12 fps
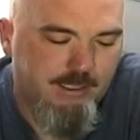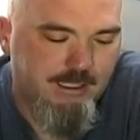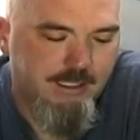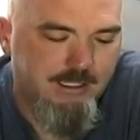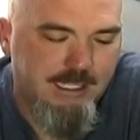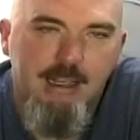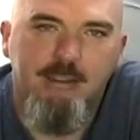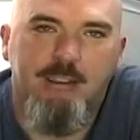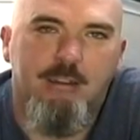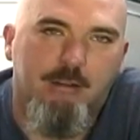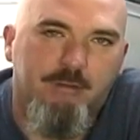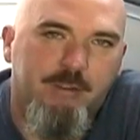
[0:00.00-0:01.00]
these tests,
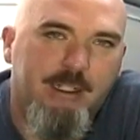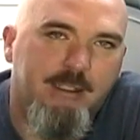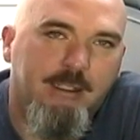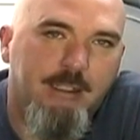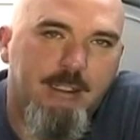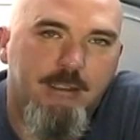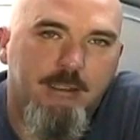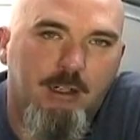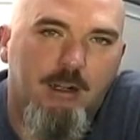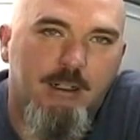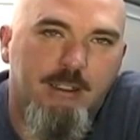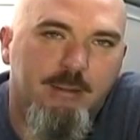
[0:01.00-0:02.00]
and they're fixing these
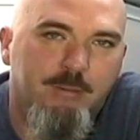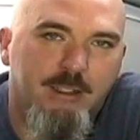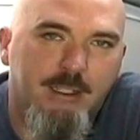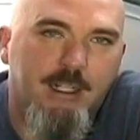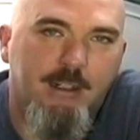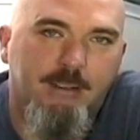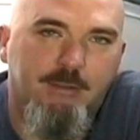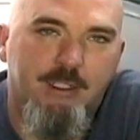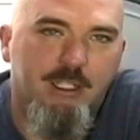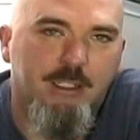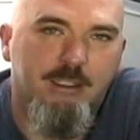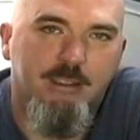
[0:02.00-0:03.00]
cars themselves,
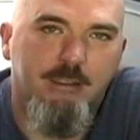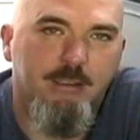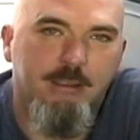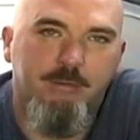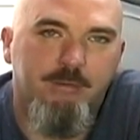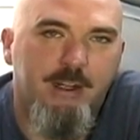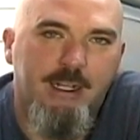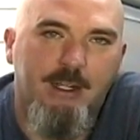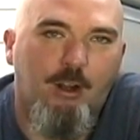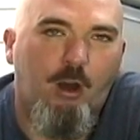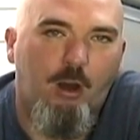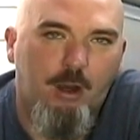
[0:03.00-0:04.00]
which is fucking
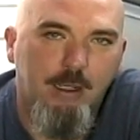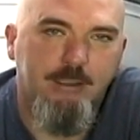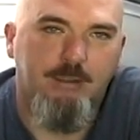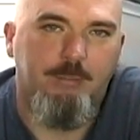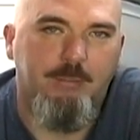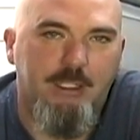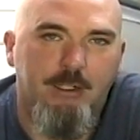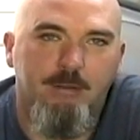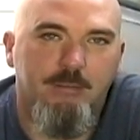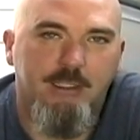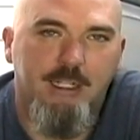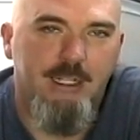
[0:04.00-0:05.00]
awesome. You know what
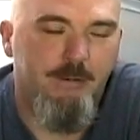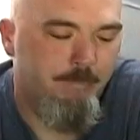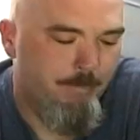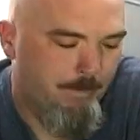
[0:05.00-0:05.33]
I'm saying?